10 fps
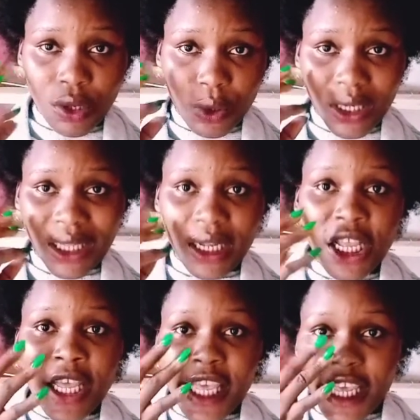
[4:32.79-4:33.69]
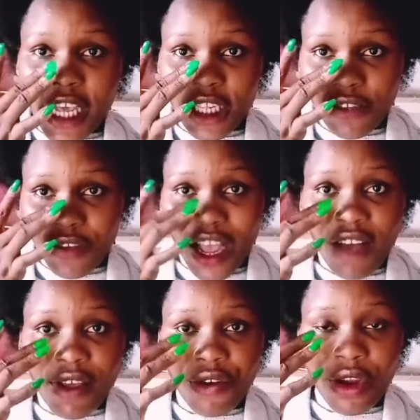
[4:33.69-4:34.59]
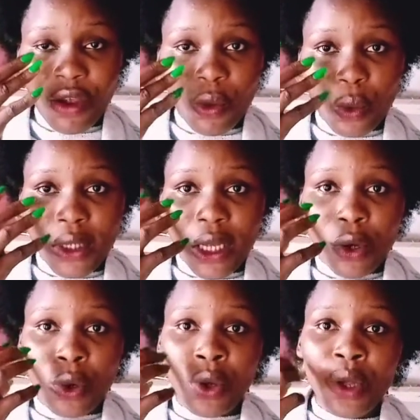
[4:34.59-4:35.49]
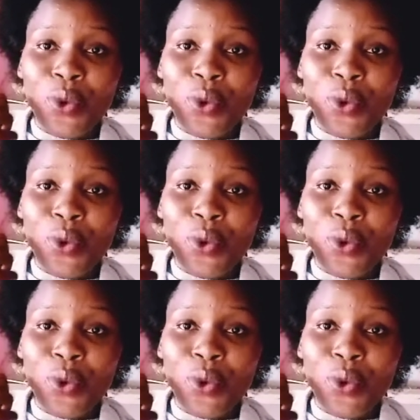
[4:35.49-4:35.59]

You understand? In case if you're having wrinkles or